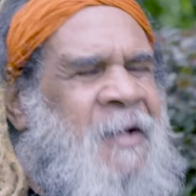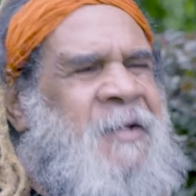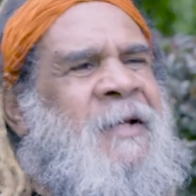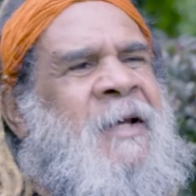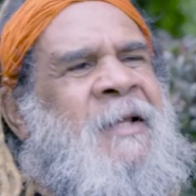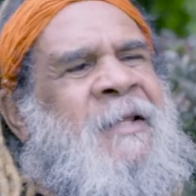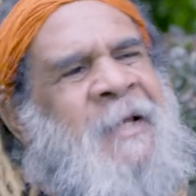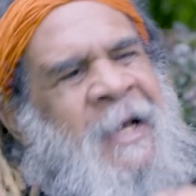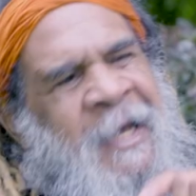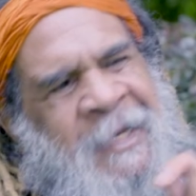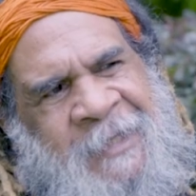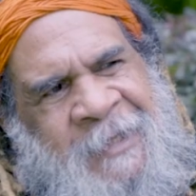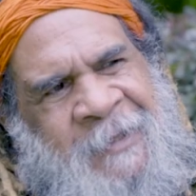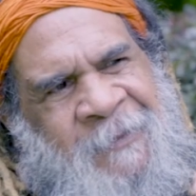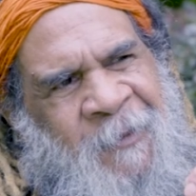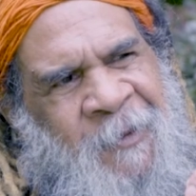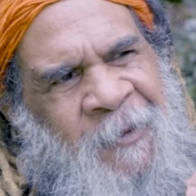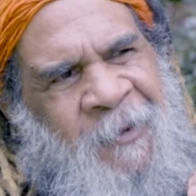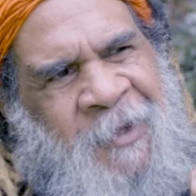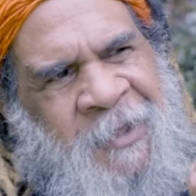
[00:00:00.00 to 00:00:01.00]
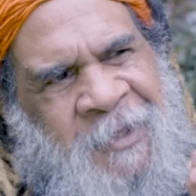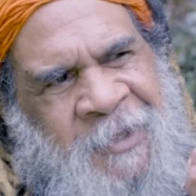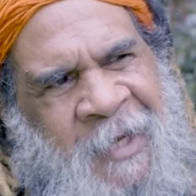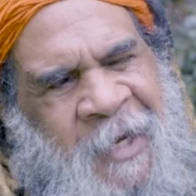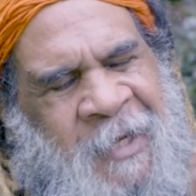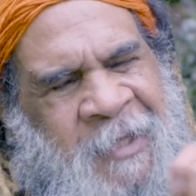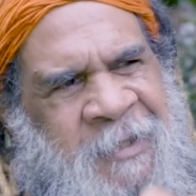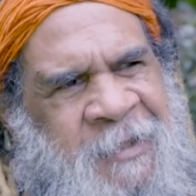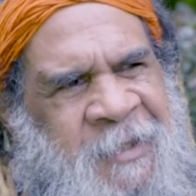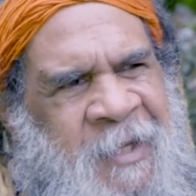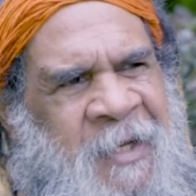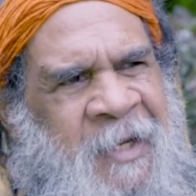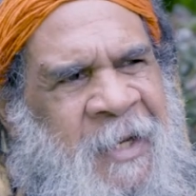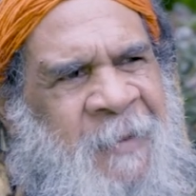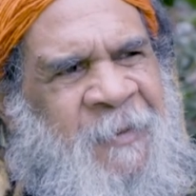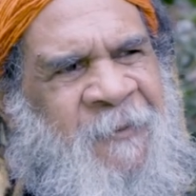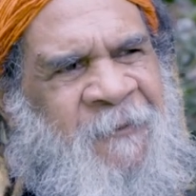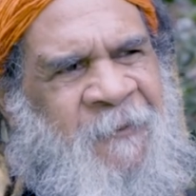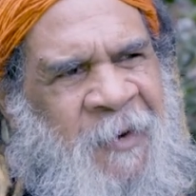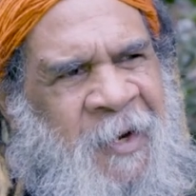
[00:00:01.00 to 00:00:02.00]
So that's what we've got to start to stand
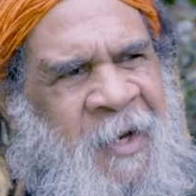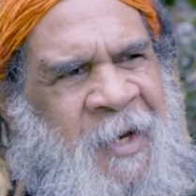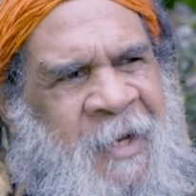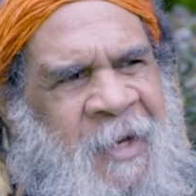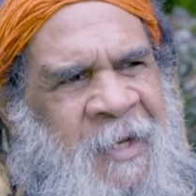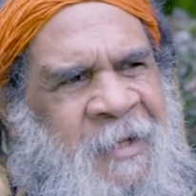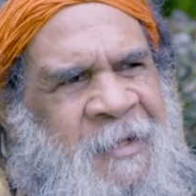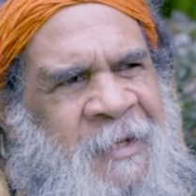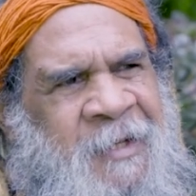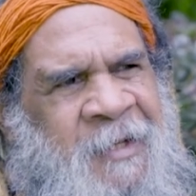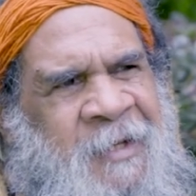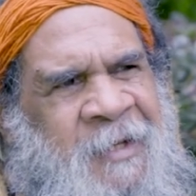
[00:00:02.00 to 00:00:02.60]
up and fight against.